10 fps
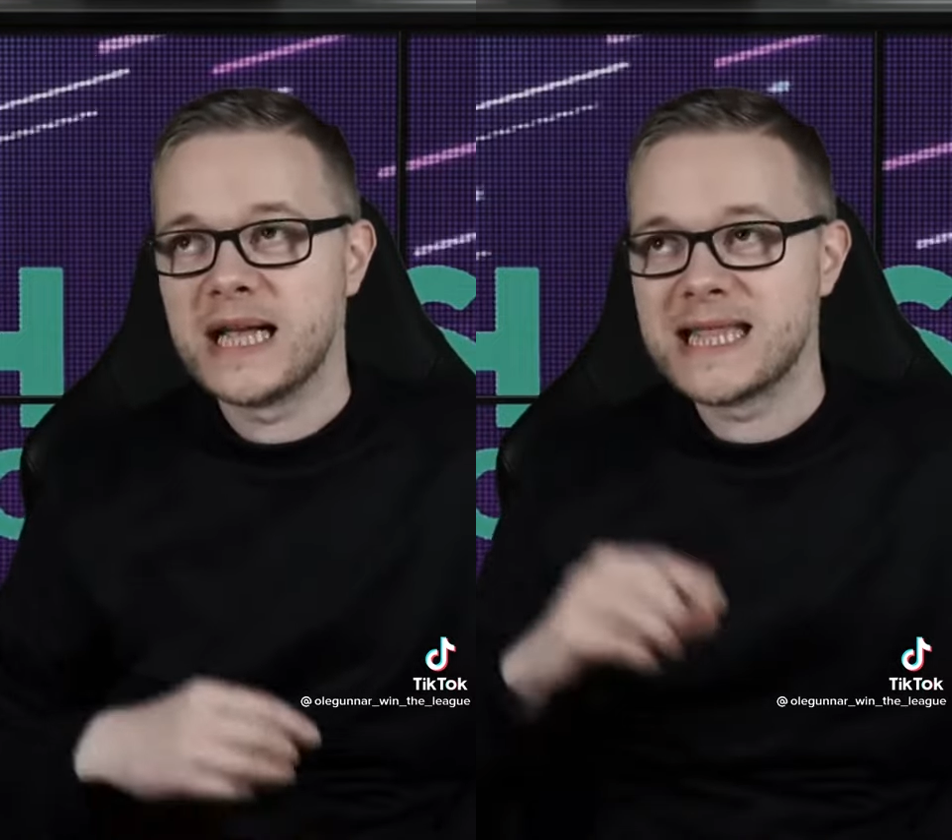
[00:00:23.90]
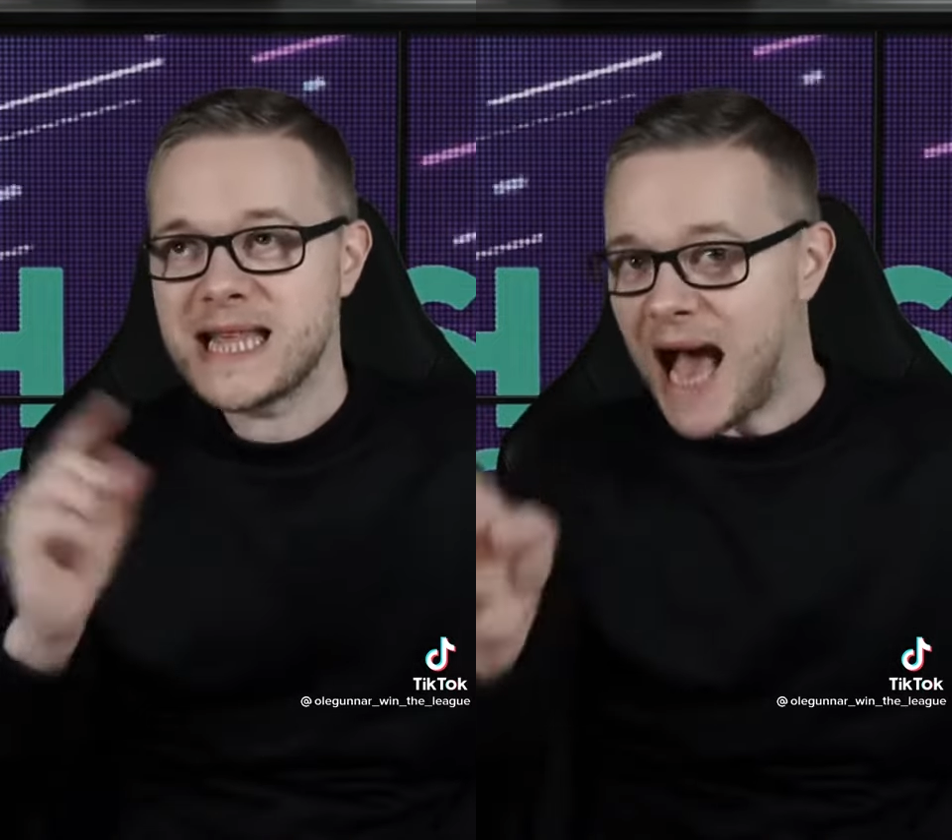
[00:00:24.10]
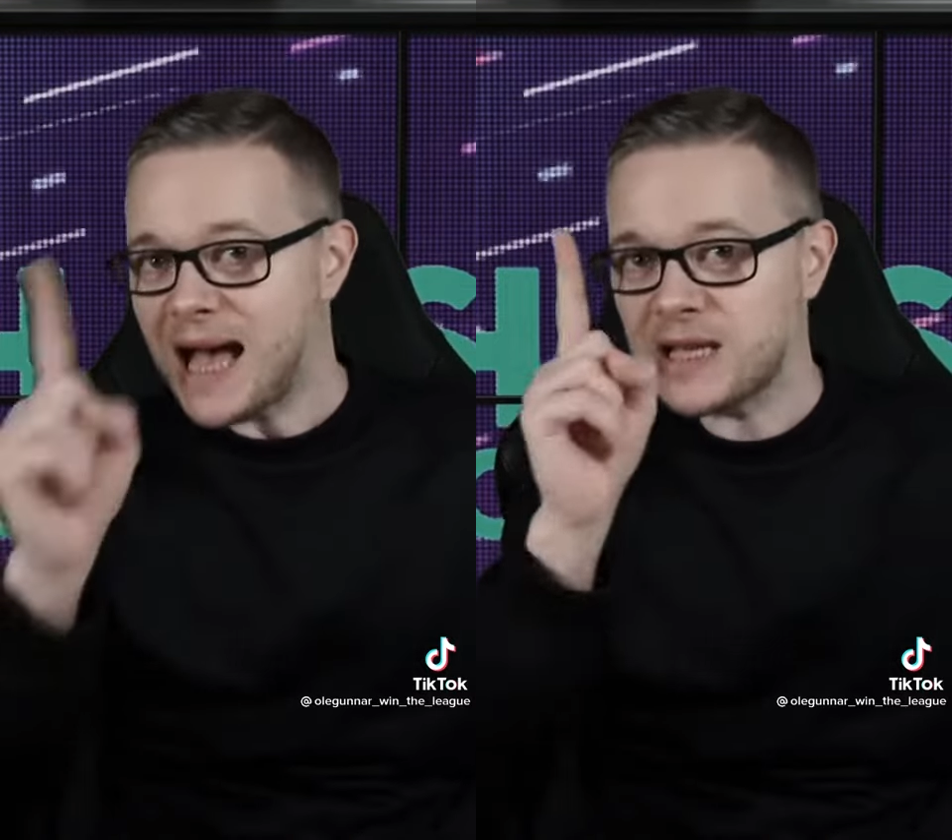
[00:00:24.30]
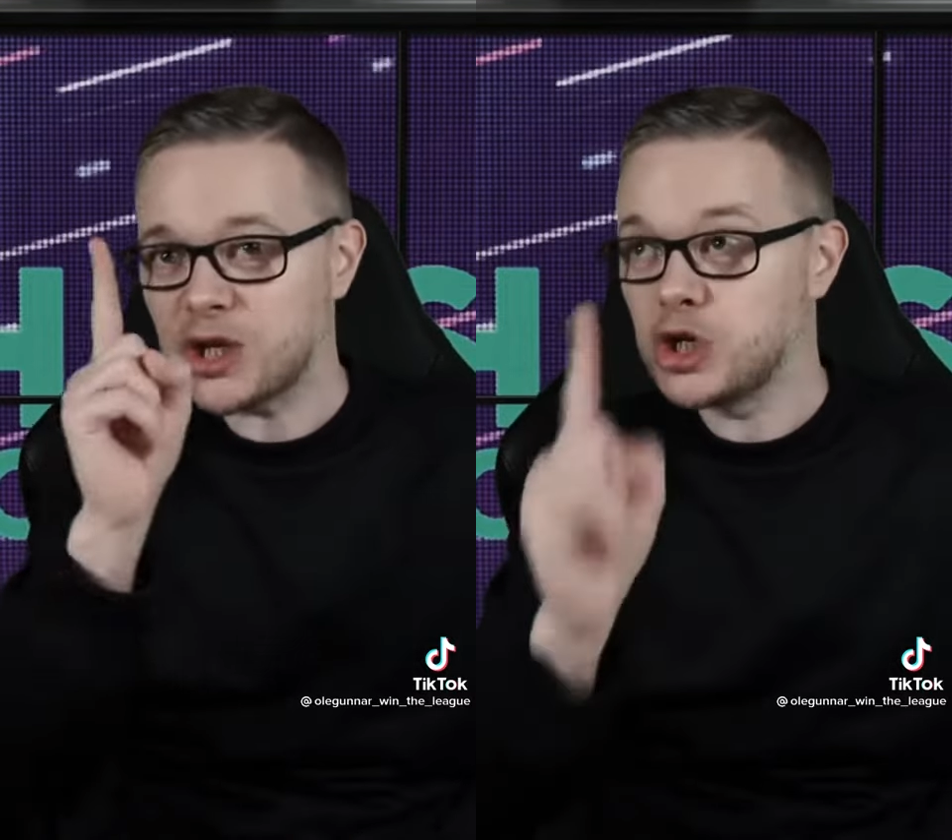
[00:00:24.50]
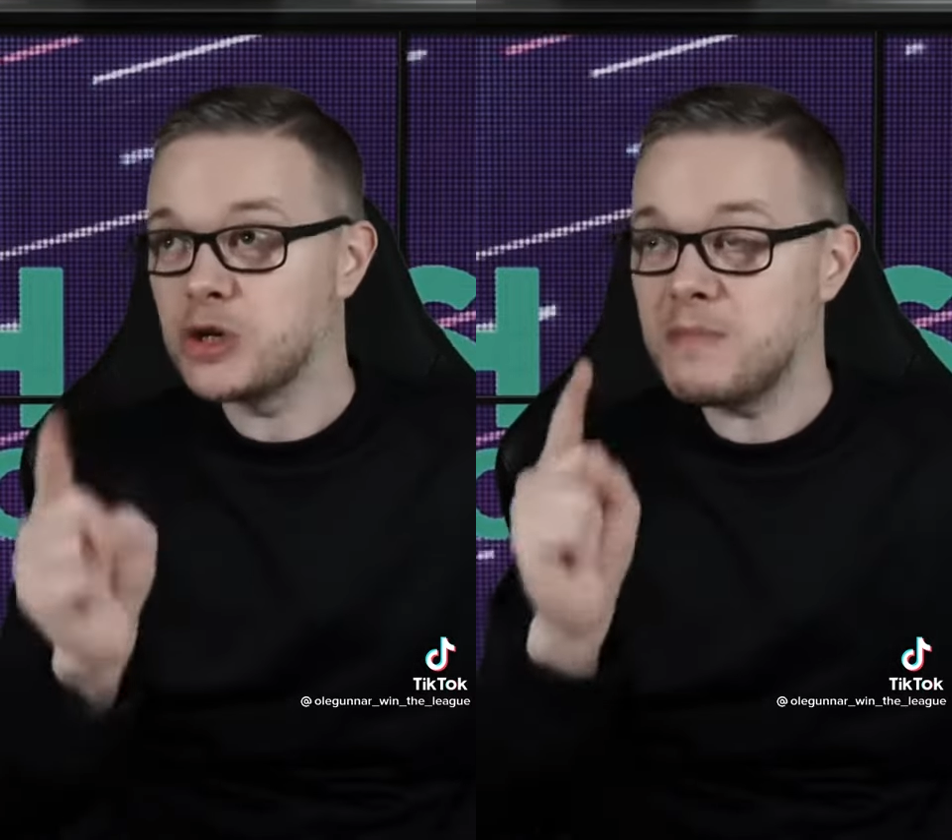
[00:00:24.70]
That
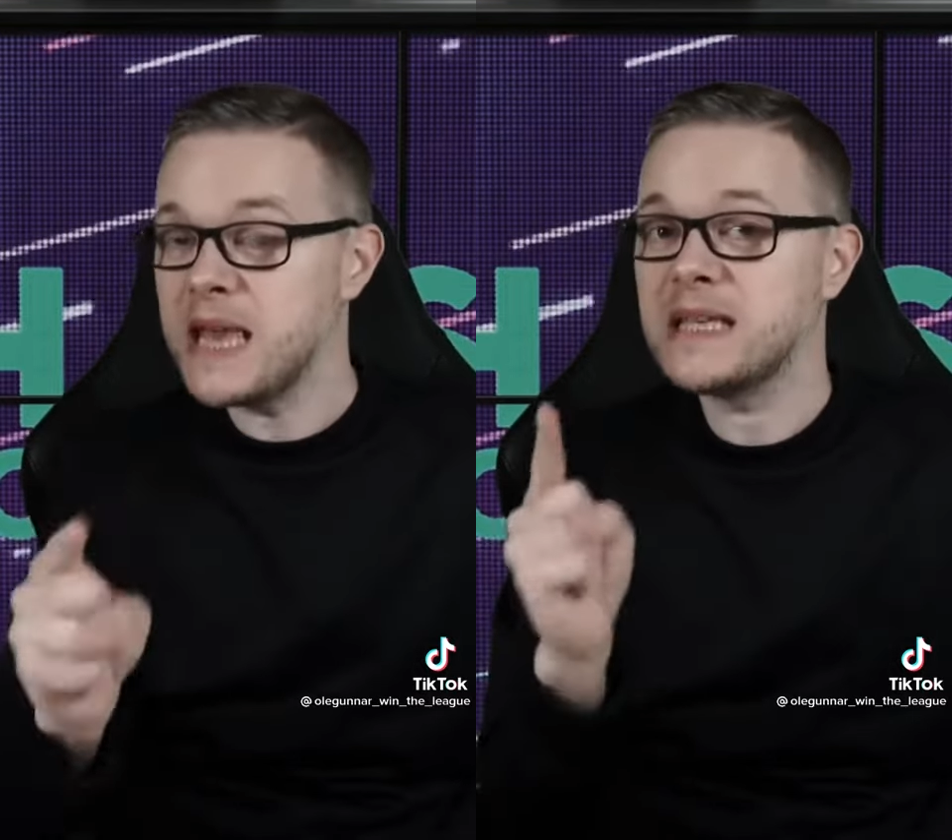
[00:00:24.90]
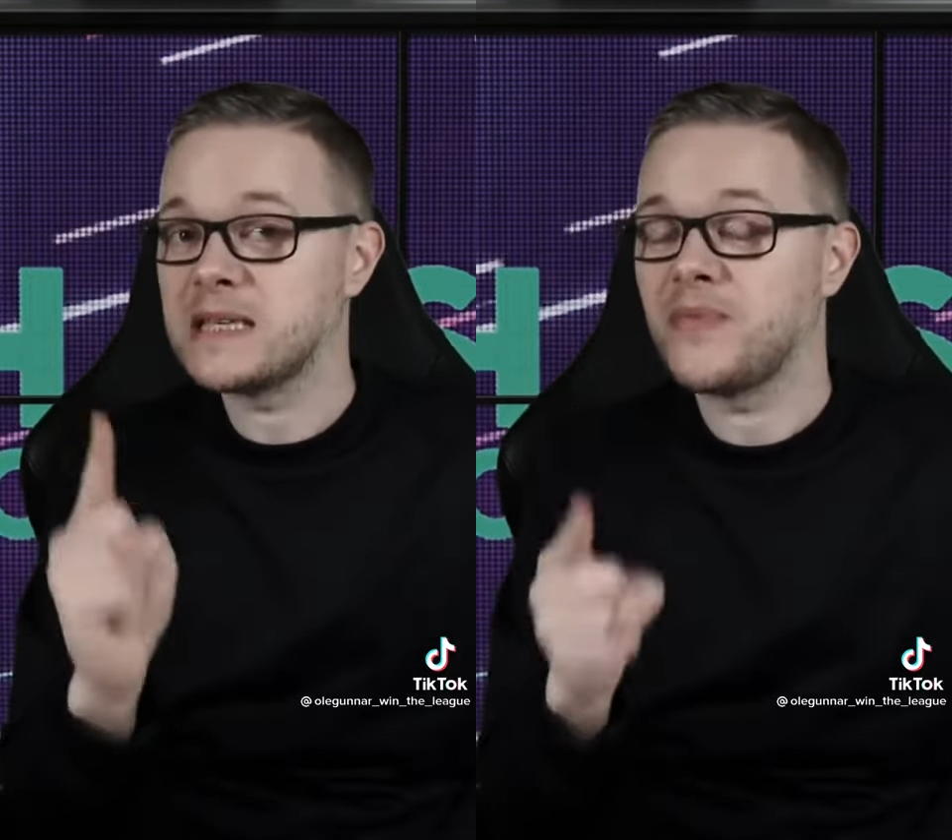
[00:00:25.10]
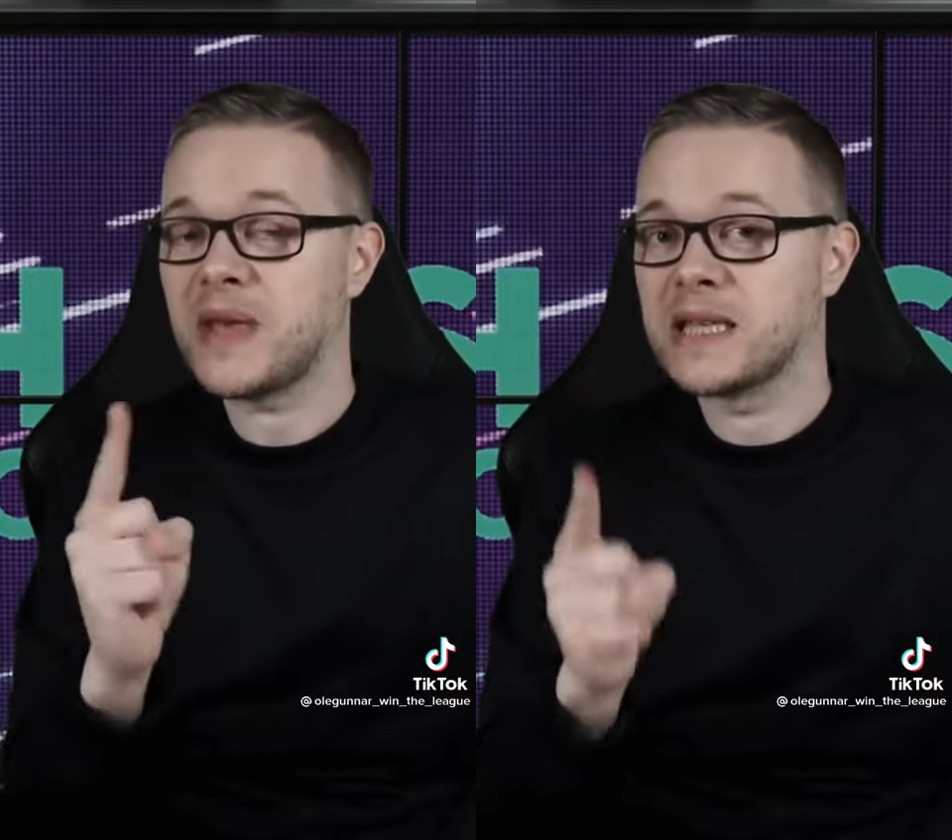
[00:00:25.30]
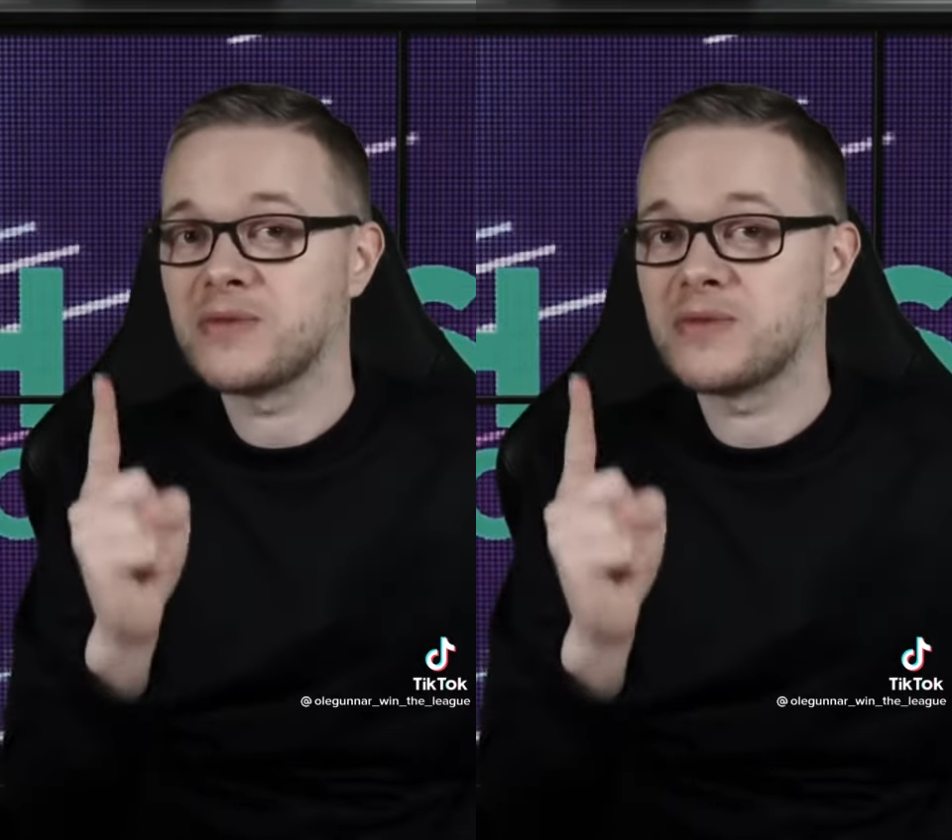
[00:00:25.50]
should mean something